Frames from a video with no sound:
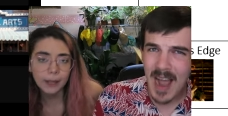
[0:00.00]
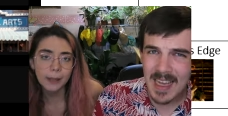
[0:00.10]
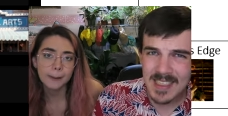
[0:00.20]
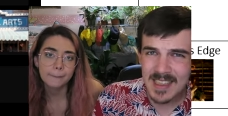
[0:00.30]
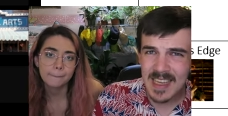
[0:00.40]

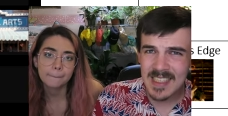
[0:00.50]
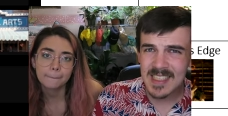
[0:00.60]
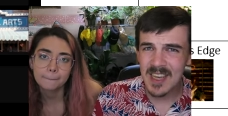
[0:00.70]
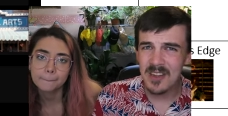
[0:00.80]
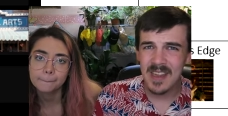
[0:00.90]
Speaker 1: has it they
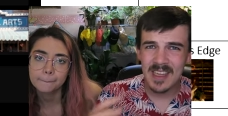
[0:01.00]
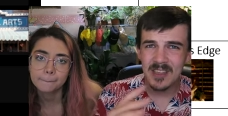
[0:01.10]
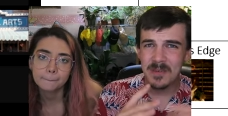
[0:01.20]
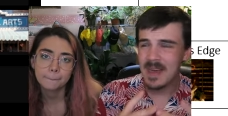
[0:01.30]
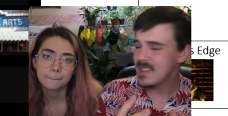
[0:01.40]
sell like
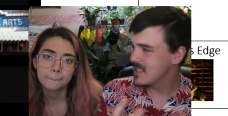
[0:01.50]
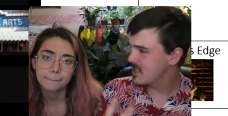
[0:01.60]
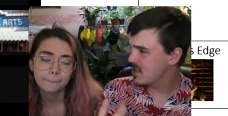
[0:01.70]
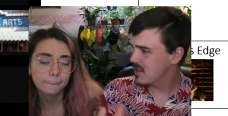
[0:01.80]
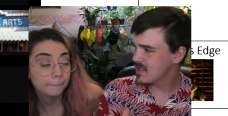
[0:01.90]
little
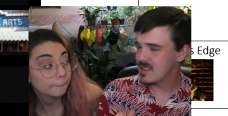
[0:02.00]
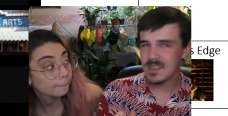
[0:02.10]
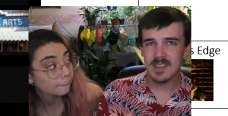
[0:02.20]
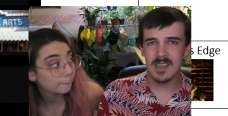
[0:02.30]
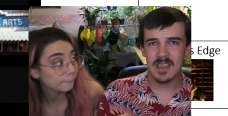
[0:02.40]
magic tricks
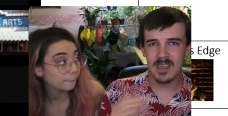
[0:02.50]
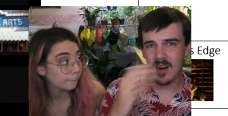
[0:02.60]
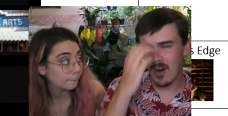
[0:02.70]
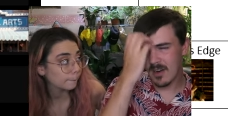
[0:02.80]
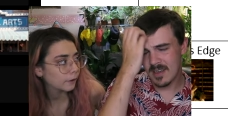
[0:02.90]
and, and
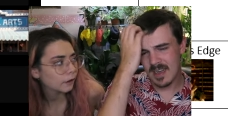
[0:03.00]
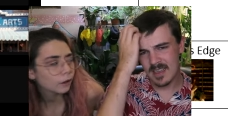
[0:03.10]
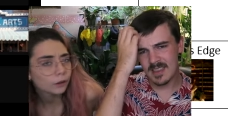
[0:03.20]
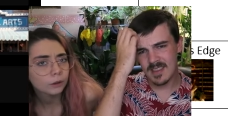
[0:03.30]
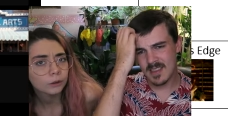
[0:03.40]
card
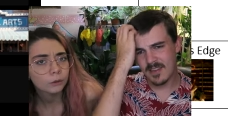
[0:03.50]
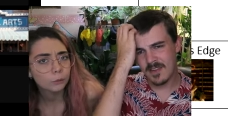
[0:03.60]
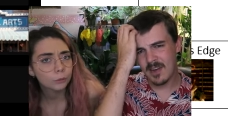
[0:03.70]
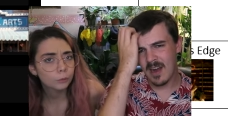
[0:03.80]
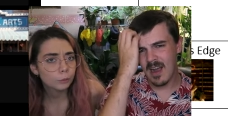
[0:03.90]
decks and stuff
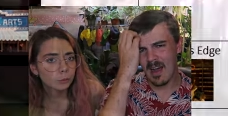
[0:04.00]
here.